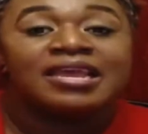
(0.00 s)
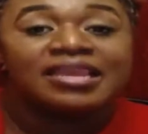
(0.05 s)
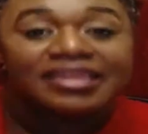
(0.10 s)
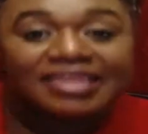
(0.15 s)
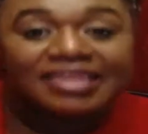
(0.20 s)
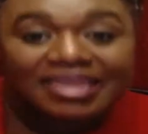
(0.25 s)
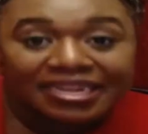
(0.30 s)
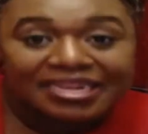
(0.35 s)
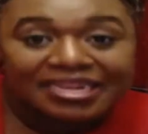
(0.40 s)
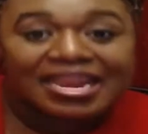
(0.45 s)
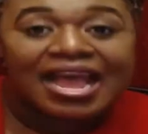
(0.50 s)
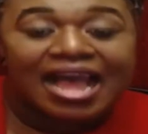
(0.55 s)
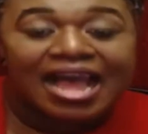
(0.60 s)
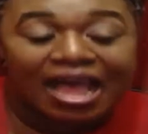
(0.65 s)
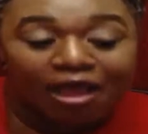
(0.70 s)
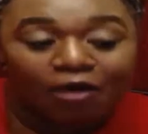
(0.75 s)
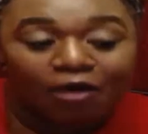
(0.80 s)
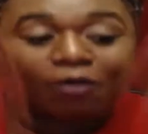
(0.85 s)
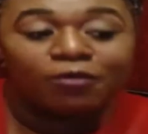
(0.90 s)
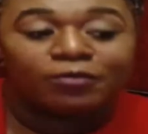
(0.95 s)

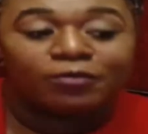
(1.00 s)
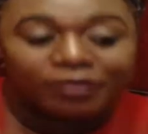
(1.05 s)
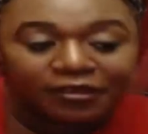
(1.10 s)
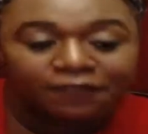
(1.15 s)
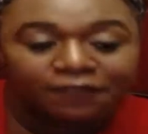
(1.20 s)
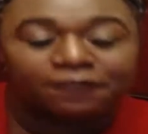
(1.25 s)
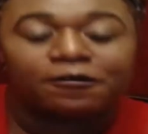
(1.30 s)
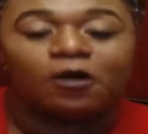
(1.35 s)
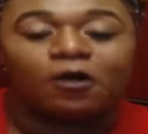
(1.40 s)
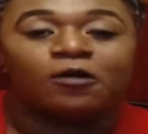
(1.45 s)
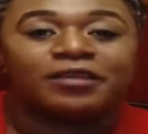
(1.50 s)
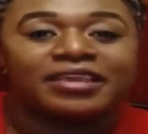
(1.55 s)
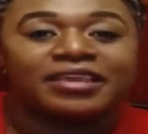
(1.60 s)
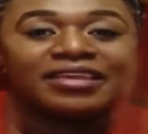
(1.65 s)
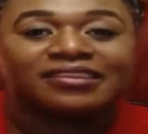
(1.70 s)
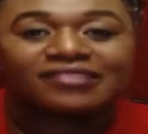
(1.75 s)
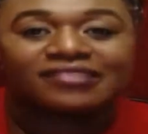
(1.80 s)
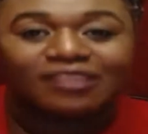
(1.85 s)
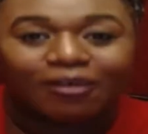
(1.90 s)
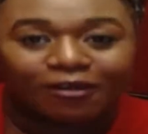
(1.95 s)
cannot only
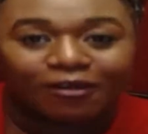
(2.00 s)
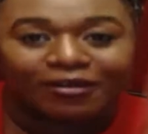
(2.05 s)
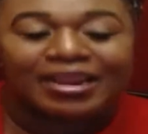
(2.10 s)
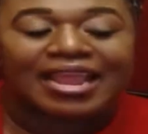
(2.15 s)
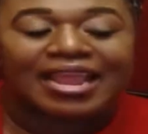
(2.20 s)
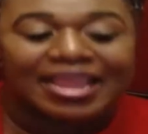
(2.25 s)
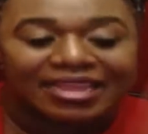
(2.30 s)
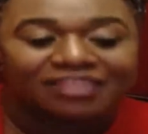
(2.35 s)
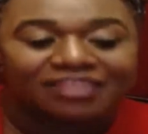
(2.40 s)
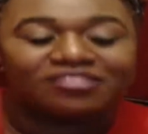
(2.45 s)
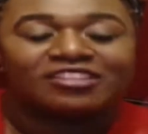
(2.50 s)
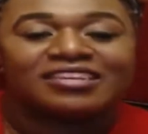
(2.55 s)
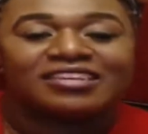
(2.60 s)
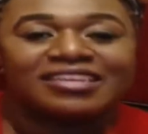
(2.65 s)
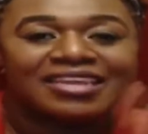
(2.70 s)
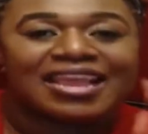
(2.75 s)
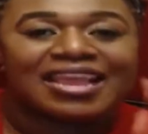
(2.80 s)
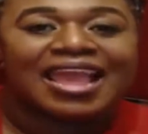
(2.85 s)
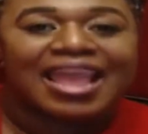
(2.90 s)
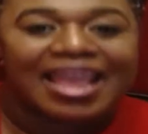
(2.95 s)
focus on
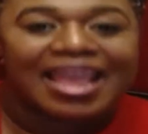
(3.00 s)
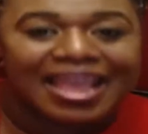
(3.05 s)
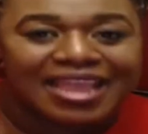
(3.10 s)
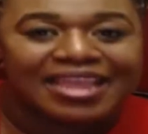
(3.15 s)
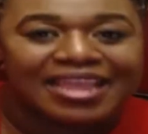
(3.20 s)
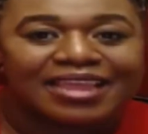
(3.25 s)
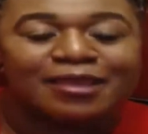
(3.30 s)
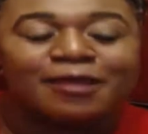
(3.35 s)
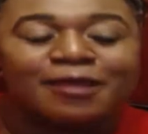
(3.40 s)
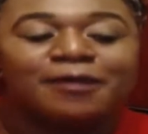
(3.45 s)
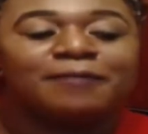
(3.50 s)
HEA.